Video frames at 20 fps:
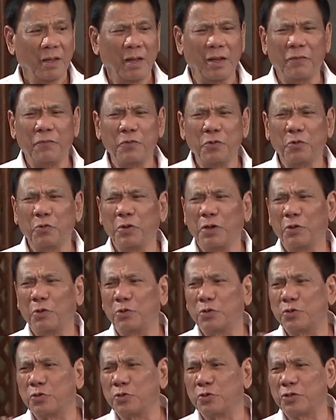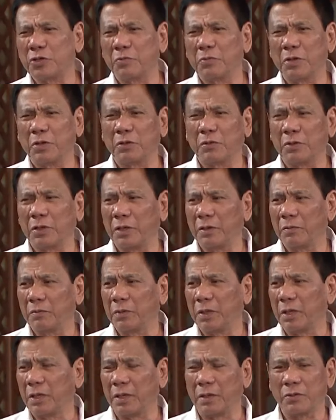I have no illusions about
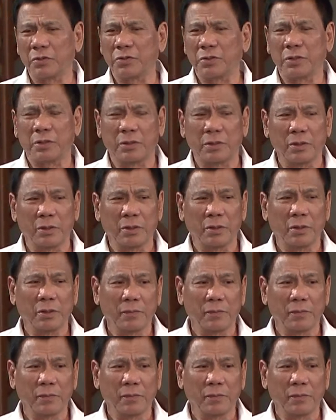being ousted.